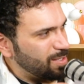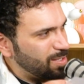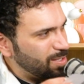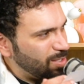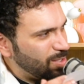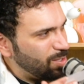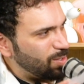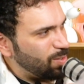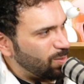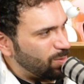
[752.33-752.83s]

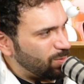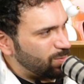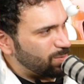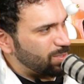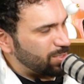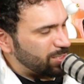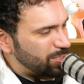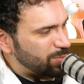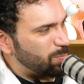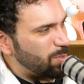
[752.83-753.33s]

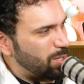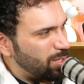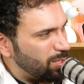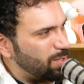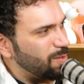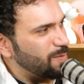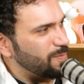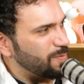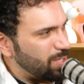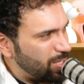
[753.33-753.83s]
the
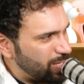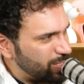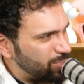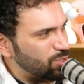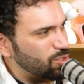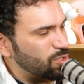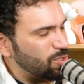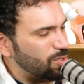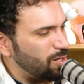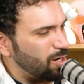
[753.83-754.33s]
smell of
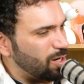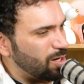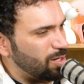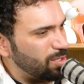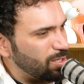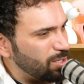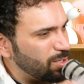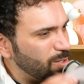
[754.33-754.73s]
texture, earth,